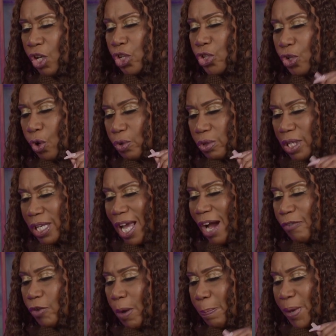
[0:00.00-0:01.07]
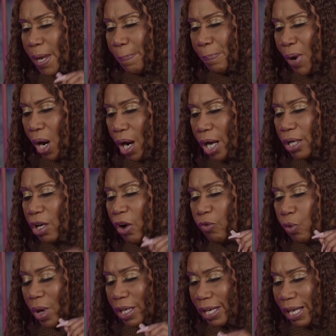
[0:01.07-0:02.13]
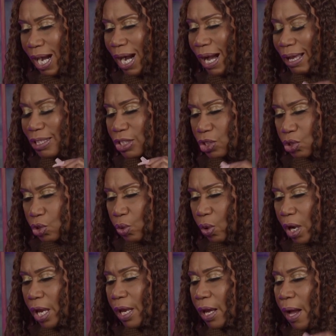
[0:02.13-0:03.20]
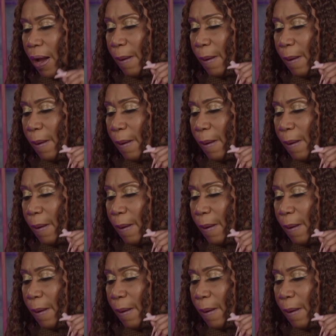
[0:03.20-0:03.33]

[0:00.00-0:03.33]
You'll never be part of what God is doing